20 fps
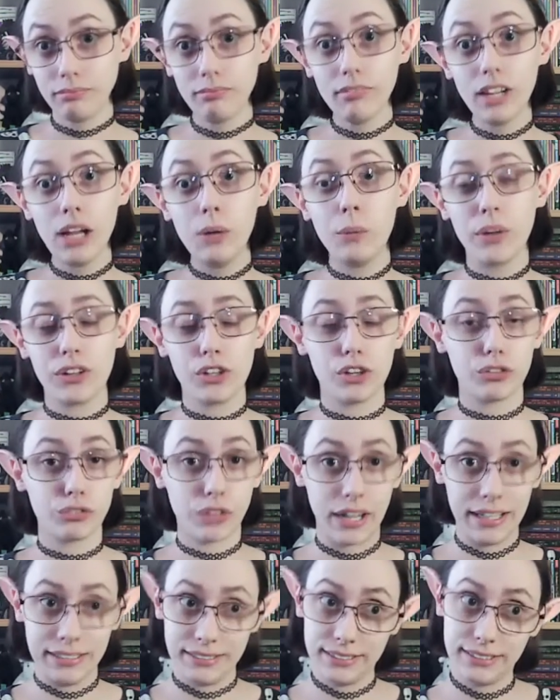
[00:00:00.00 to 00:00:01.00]
with your
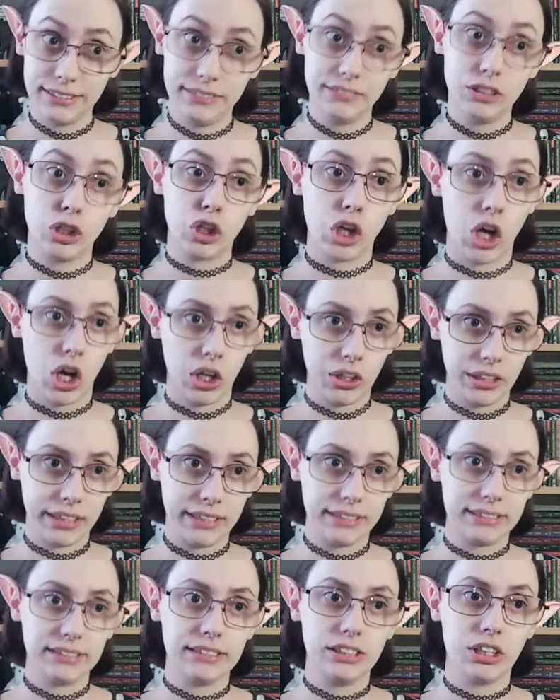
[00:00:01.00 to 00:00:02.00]
friends, your
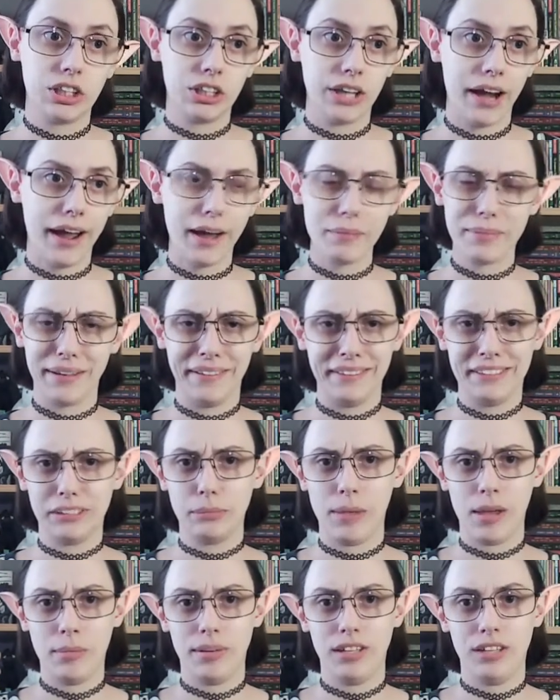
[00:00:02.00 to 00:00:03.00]
colleagues, your happiness,
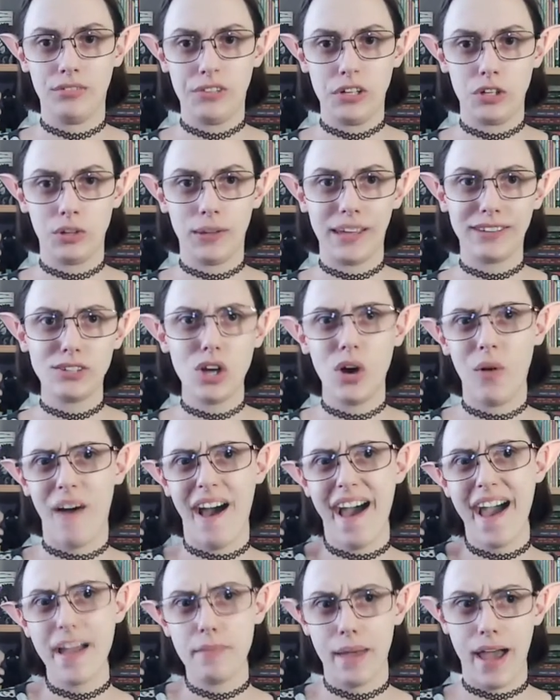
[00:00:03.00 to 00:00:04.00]
maybe even. You're like, no,
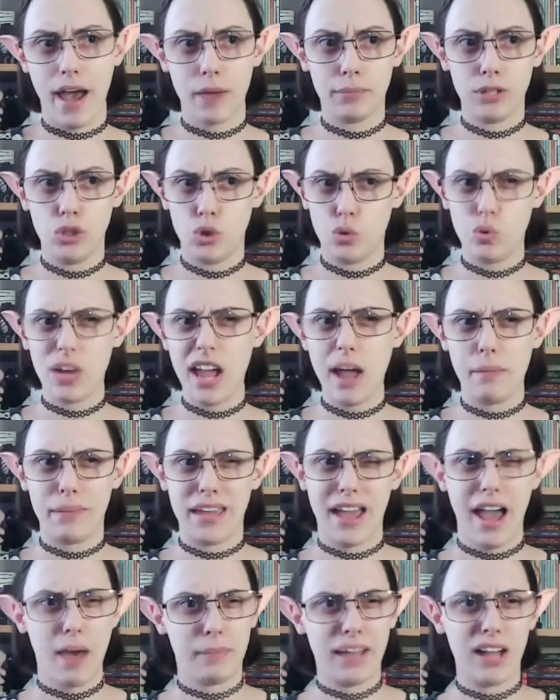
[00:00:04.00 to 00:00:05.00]
I'm happy. You can't be
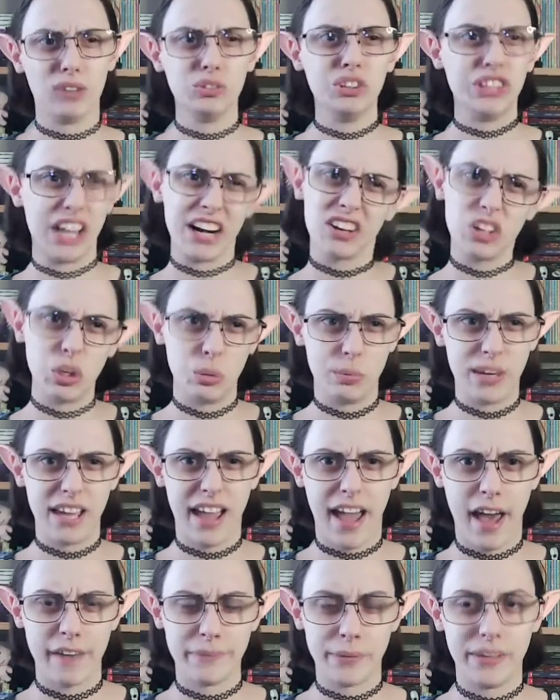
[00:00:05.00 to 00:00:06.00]
happy. How dare you be
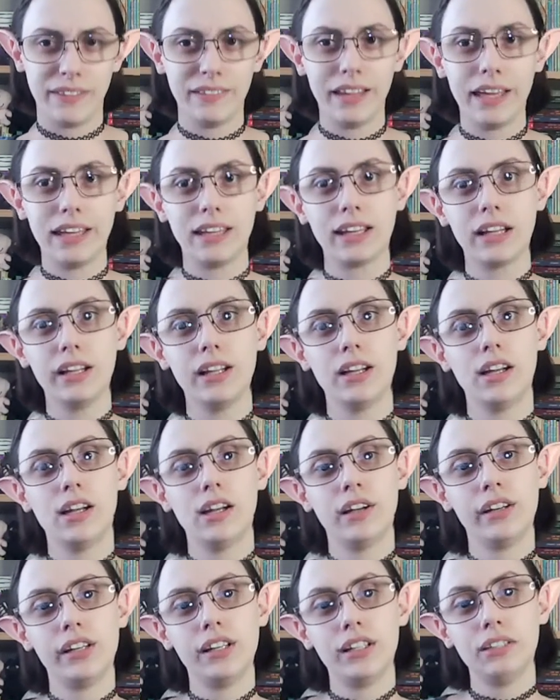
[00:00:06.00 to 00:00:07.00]
happy? Like,
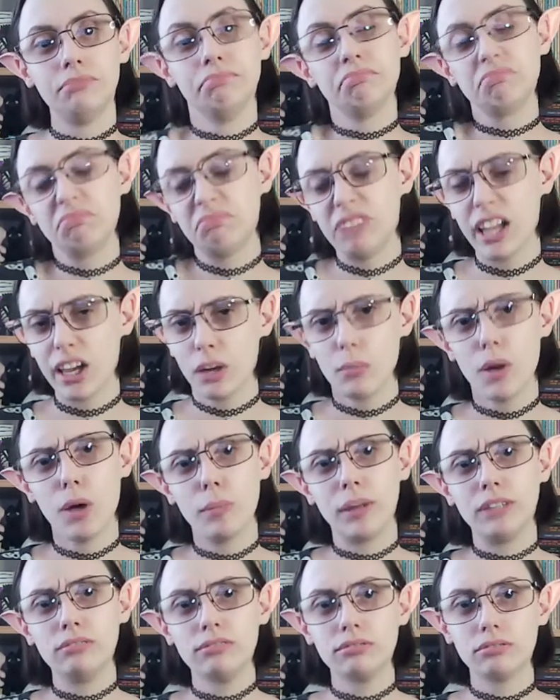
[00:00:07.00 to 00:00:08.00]
take a
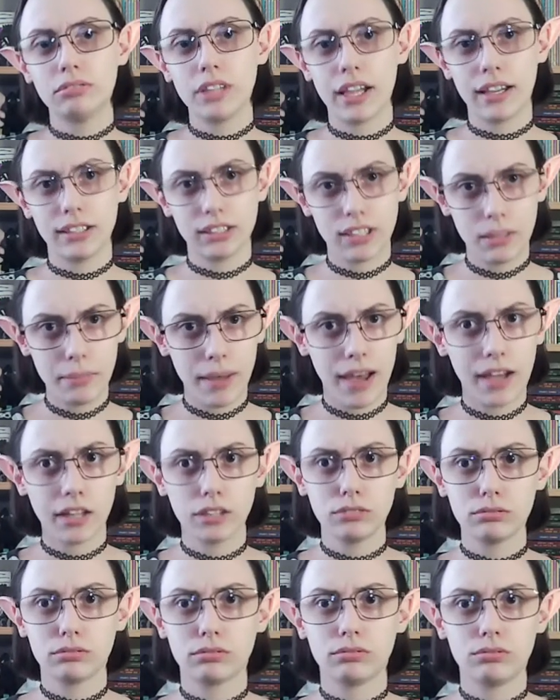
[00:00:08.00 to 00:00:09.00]
moment. Take a step back.
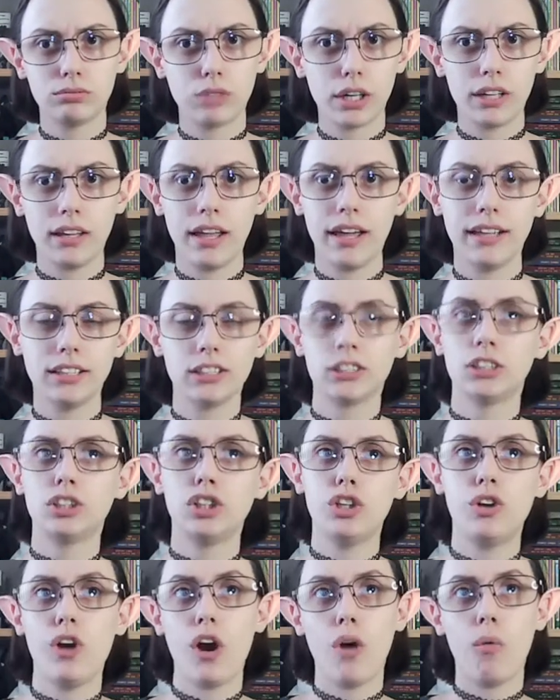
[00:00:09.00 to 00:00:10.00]
Realize, you
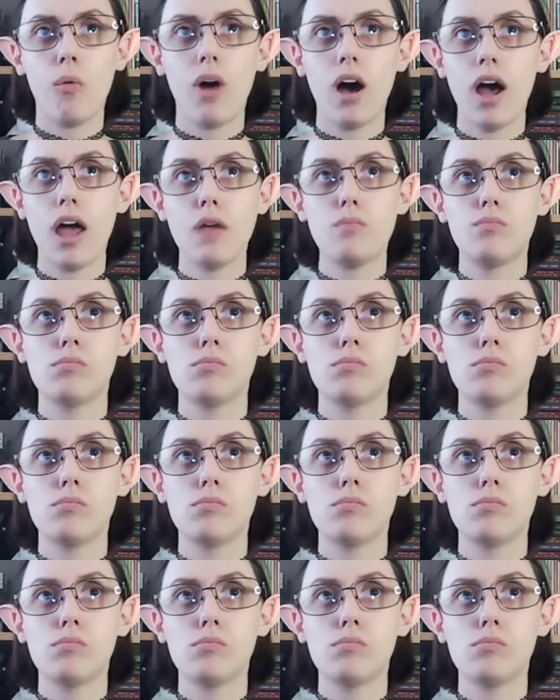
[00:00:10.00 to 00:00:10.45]
know what?